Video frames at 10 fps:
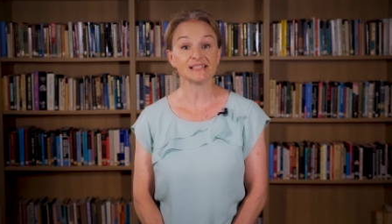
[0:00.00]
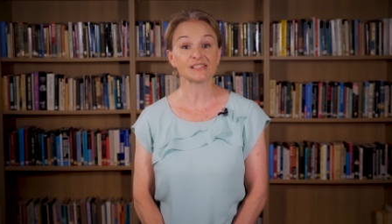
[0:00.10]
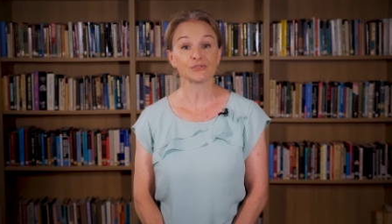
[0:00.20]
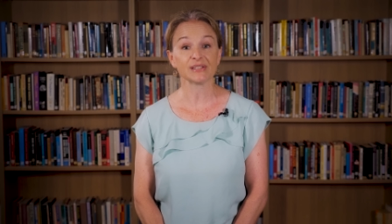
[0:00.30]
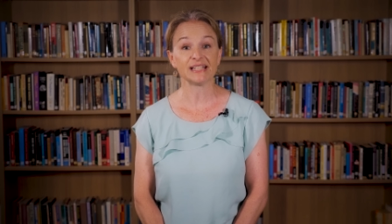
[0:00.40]
This
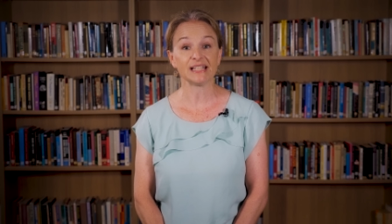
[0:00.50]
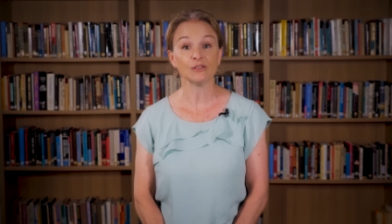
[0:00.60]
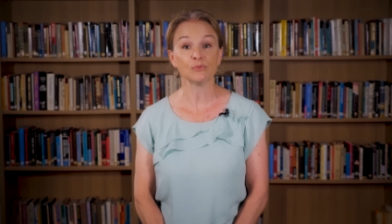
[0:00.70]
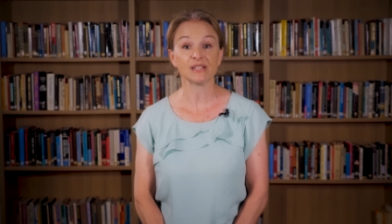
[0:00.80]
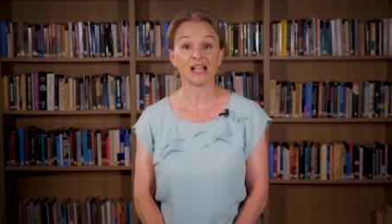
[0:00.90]

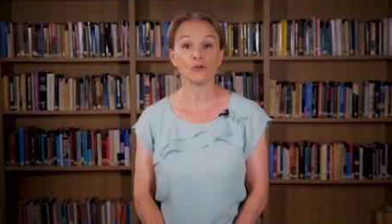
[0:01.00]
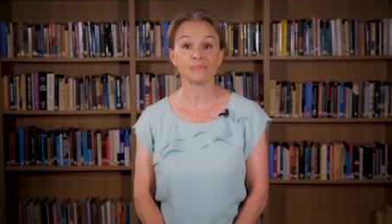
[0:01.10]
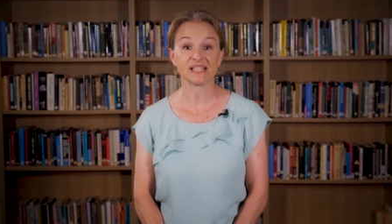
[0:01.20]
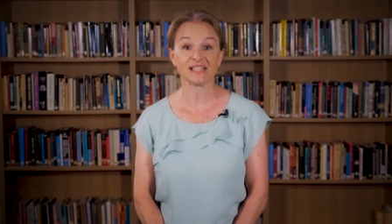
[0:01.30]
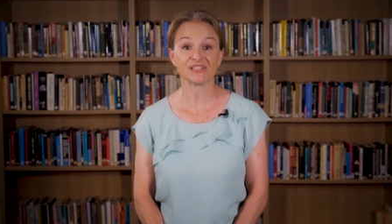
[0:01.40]
screening would
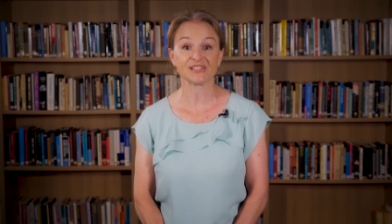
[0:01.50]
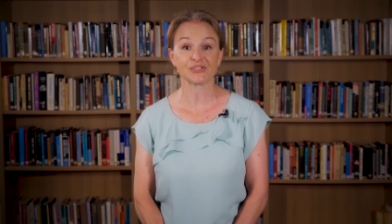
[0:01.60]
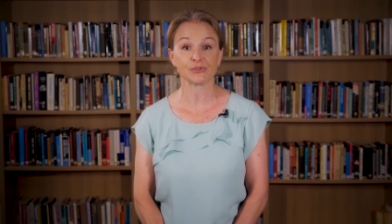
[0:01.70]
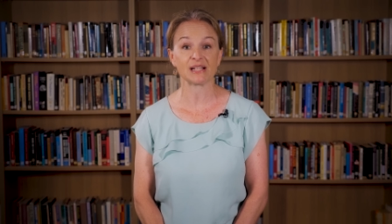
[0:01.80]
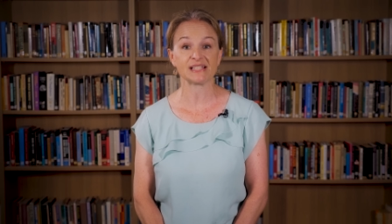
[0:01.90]
help
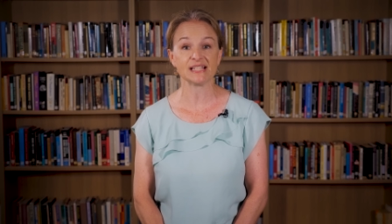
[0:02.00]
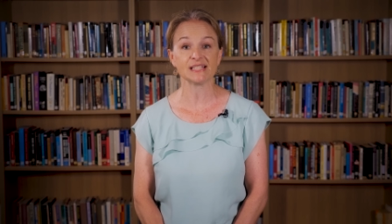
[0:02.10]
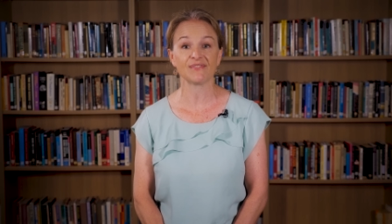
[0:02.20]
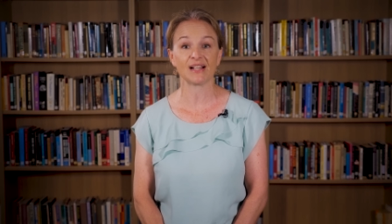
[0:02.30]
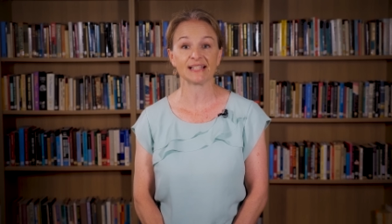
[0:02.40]
teachers to
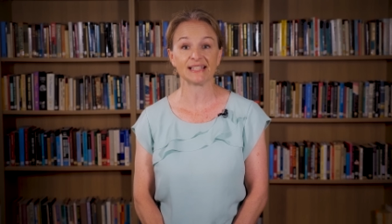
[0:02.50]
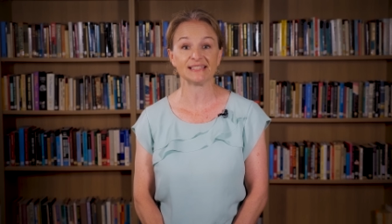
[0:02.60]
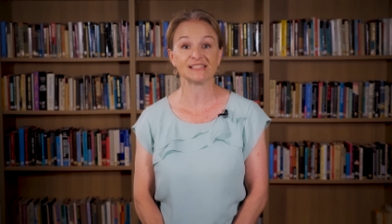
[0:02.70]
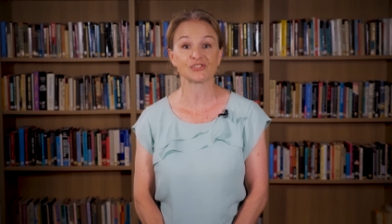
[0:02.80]
identify kids